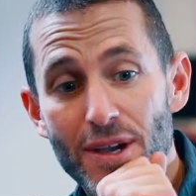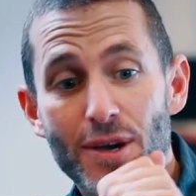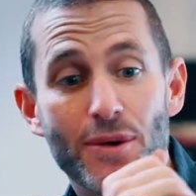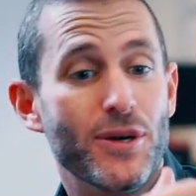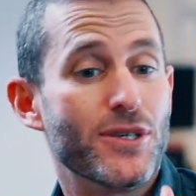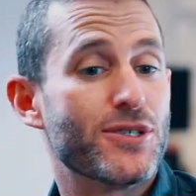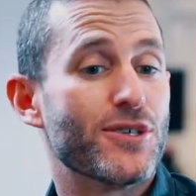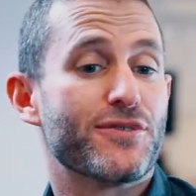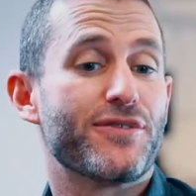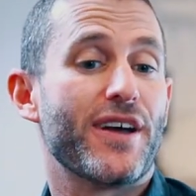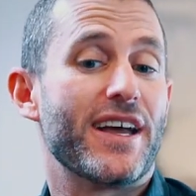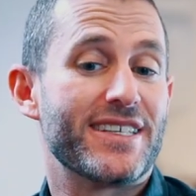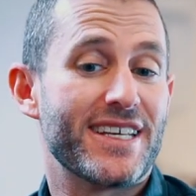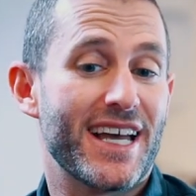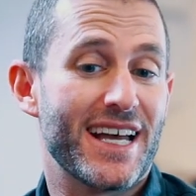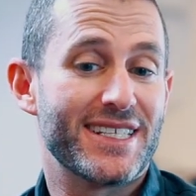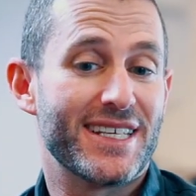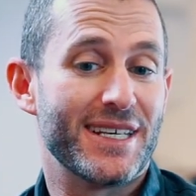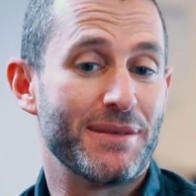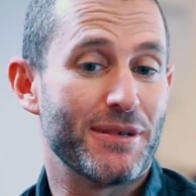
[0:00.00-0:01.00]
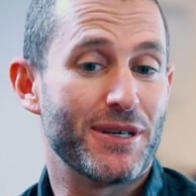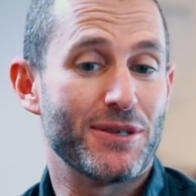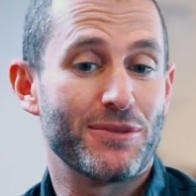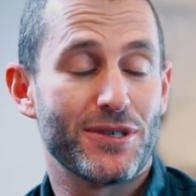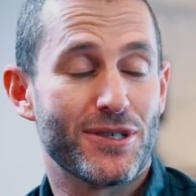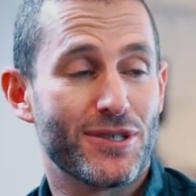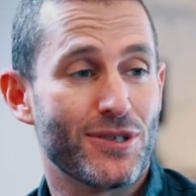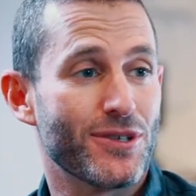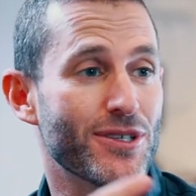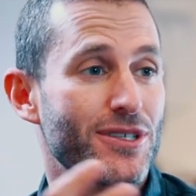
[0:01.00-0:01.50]
Which was fantastic because we
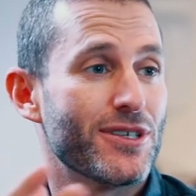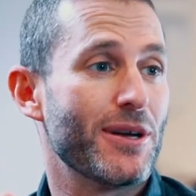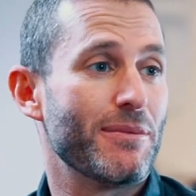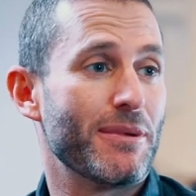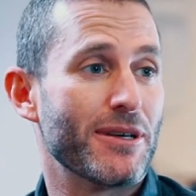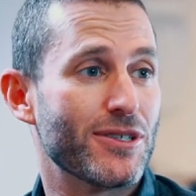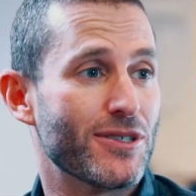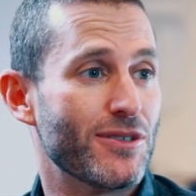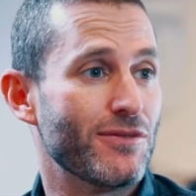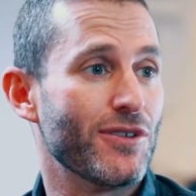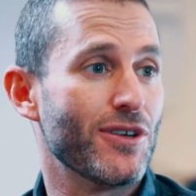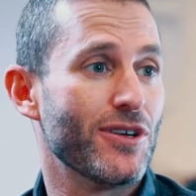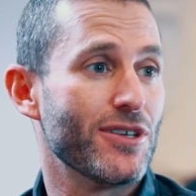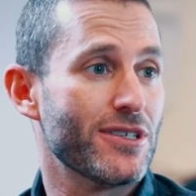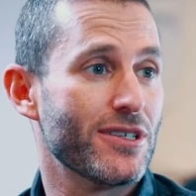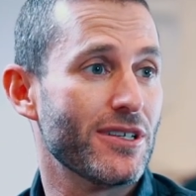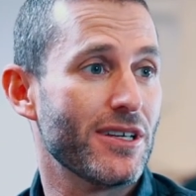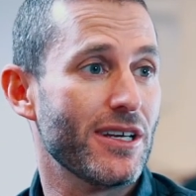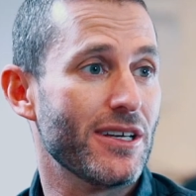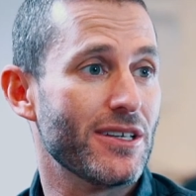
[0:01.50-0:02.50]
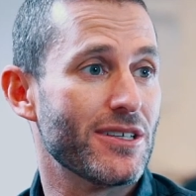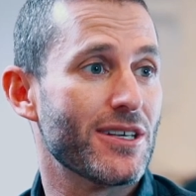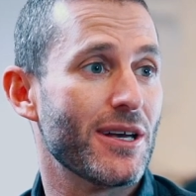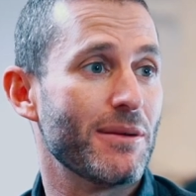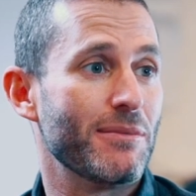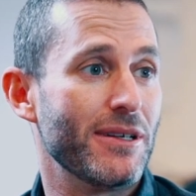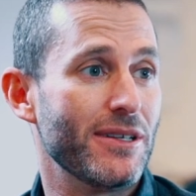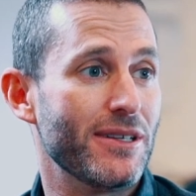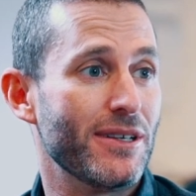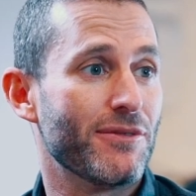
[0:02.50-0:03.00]
saw so much diversity and so
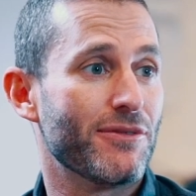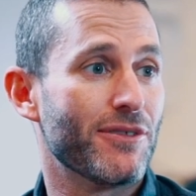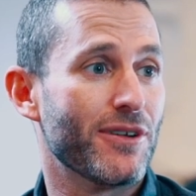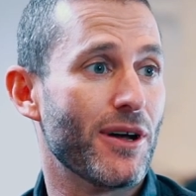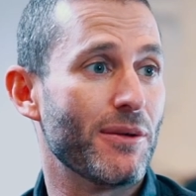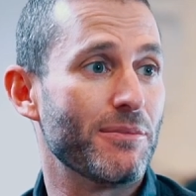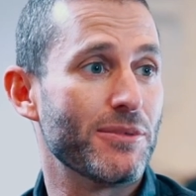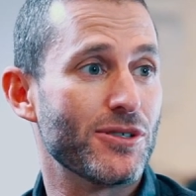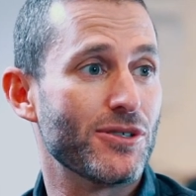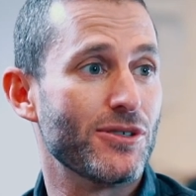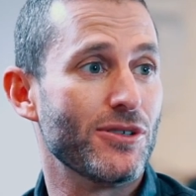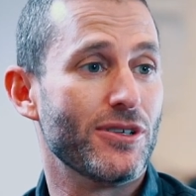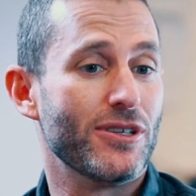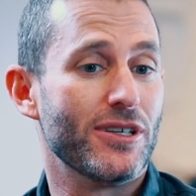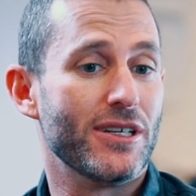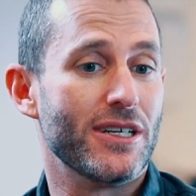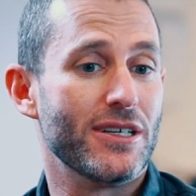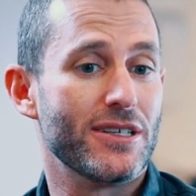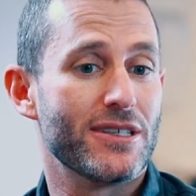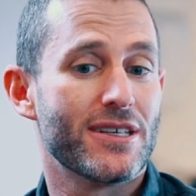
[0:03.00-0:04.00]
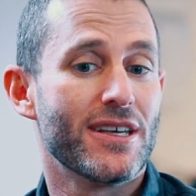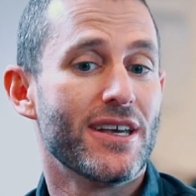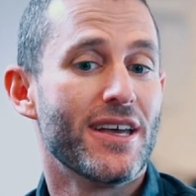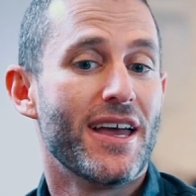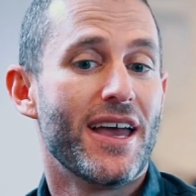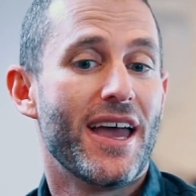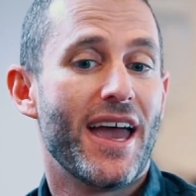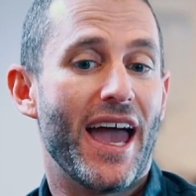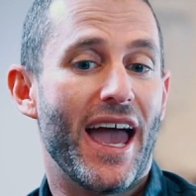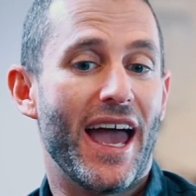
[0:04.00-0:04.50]
many different opportunities,
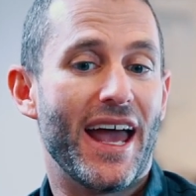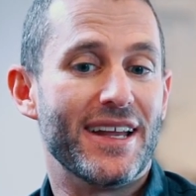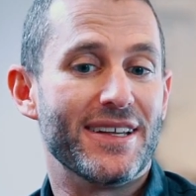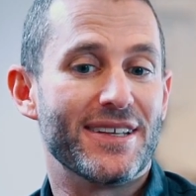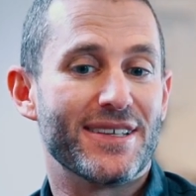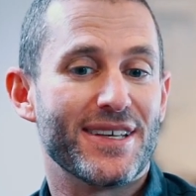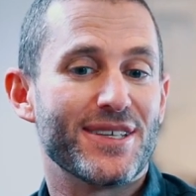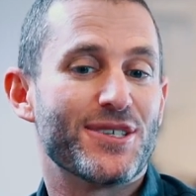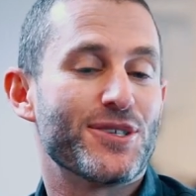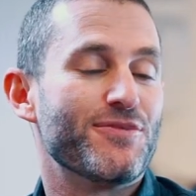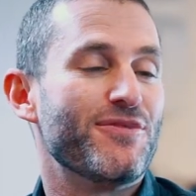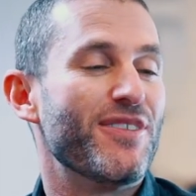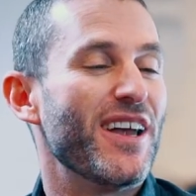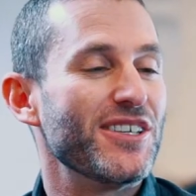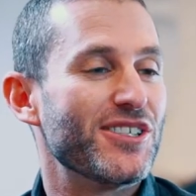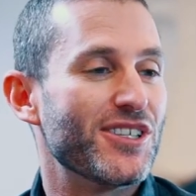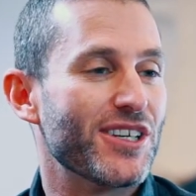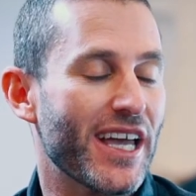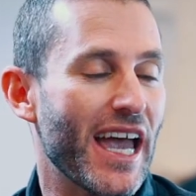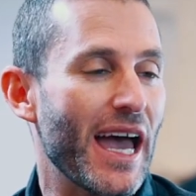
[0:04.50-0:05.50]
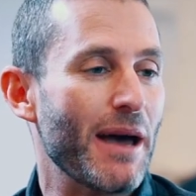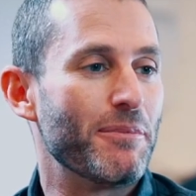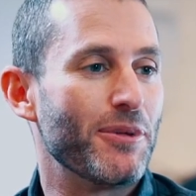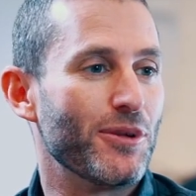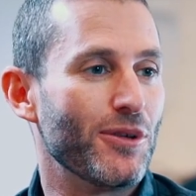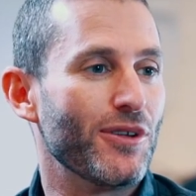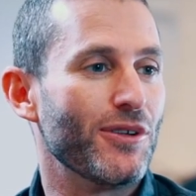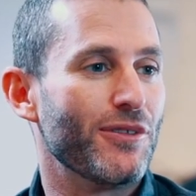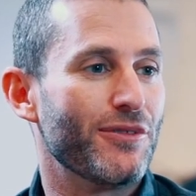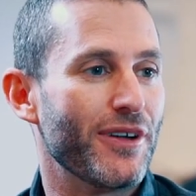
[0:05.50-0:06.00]
and it's venture
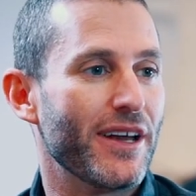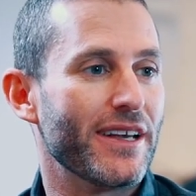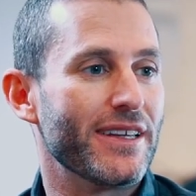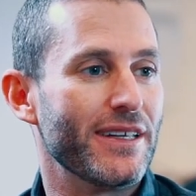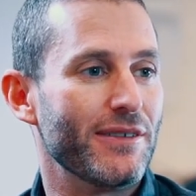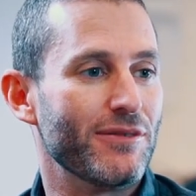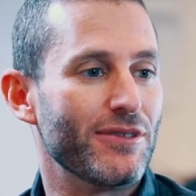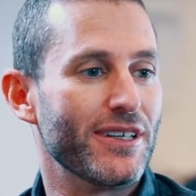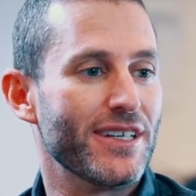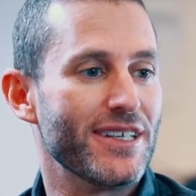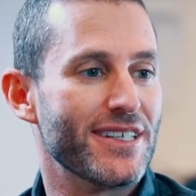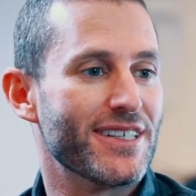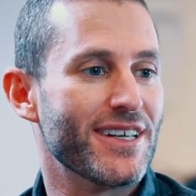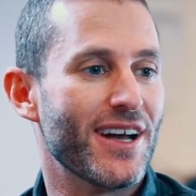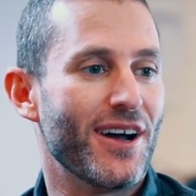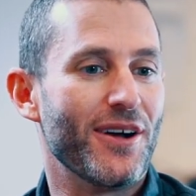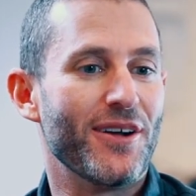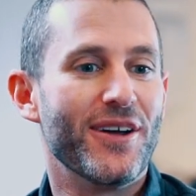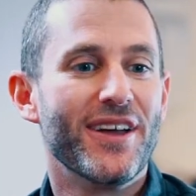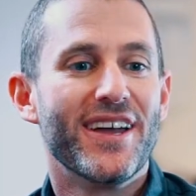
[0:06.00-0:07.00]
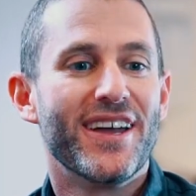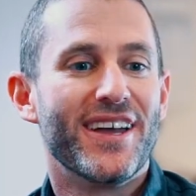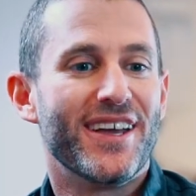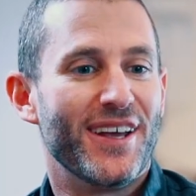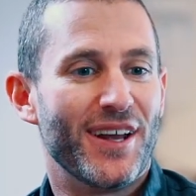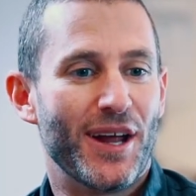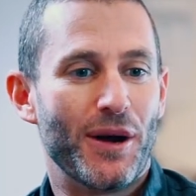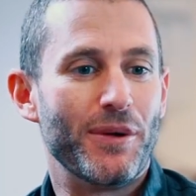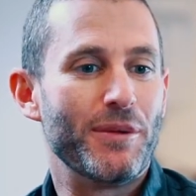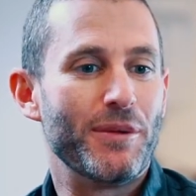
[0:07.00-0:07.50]
capital effectively. So, you know,